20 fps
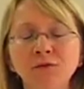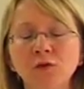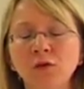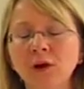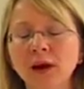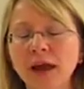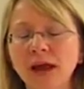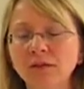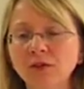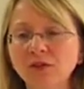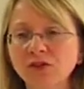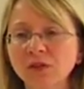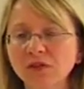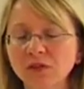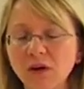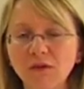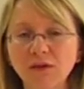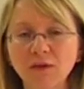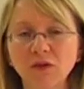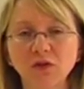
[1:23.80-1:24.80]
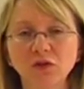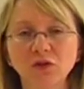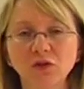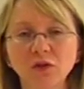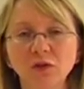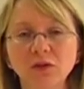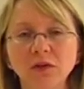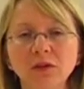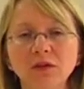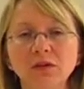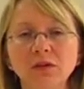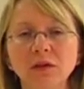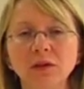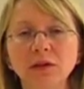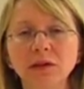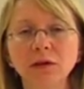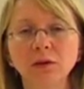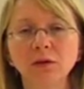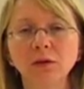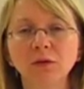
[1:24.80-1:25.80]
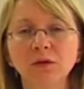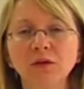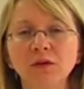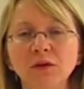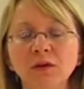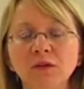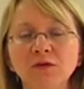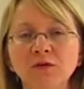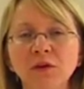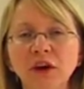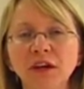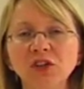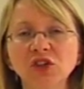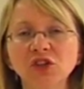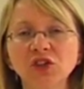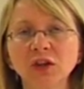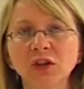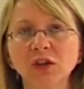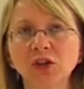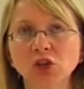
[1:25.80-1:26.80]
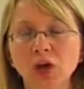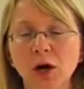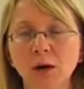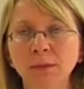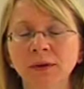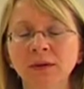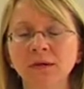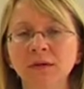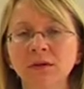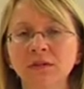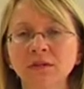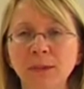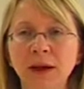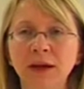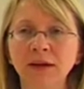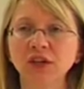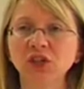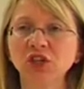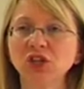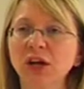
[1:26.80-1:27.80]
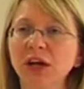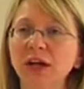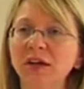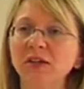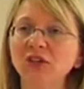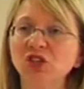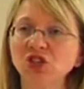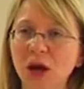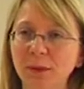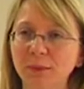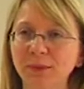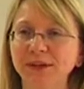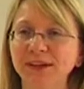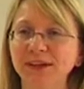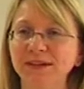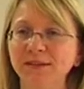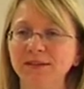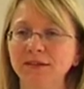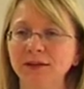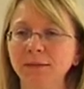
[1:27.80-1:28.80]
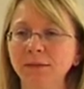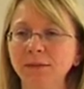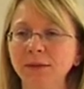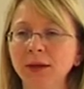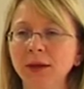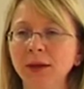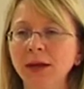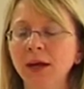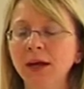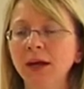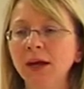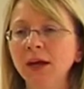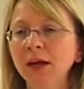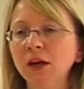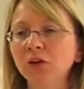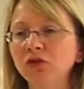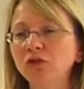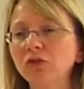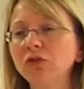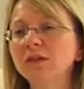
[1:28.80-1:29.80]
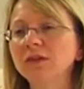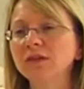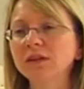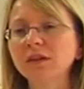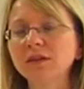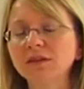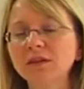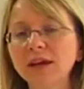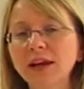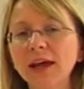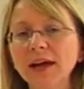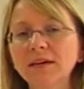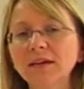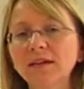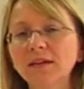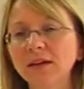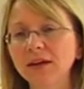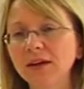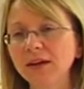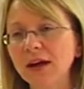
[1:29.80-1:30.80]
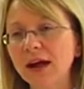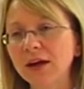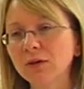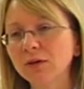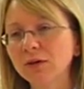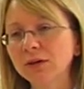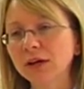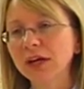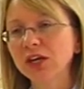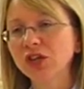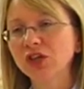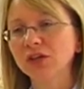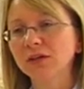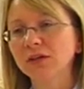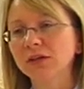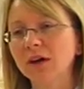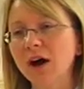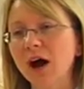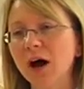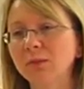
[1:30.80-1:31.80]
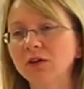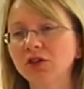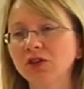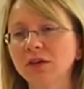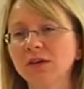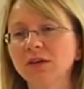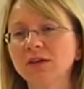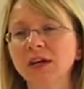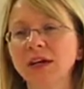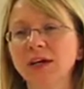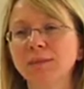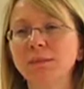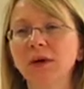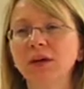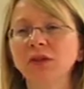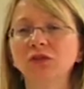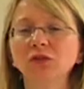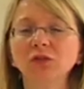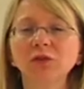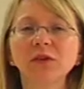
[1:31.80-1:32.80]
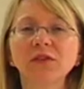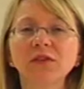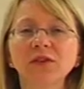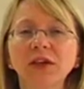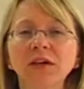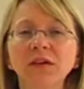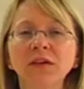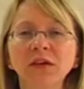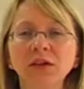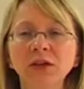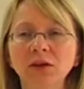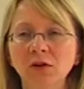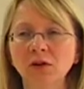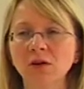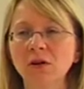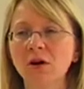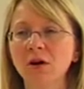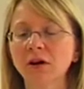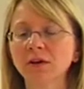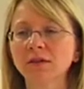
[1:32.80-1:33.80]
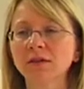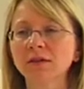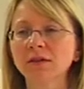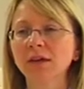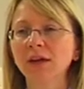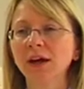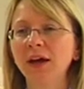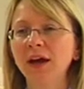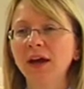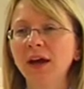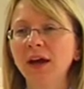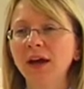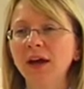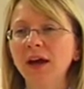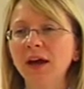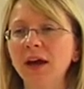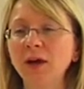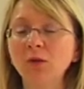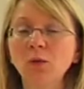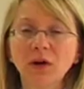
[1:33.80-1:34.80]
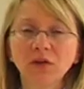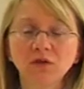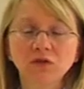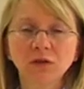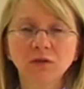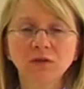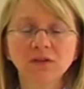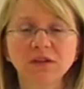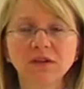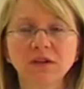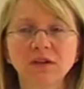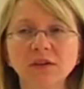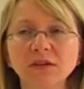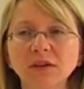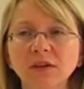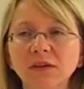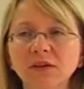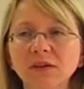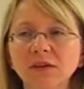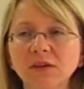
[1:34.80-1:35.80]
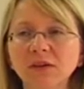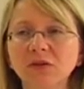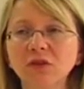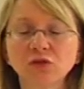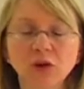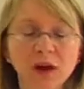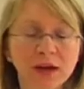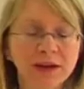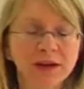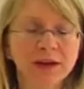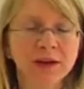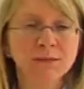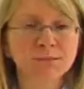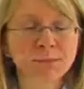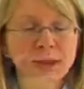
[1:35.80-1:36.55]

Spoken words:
four languages offered to students include French, German, Spanish, and Japanese. Students that select the equitation option take modules in the young horse, equestrian facilities, training and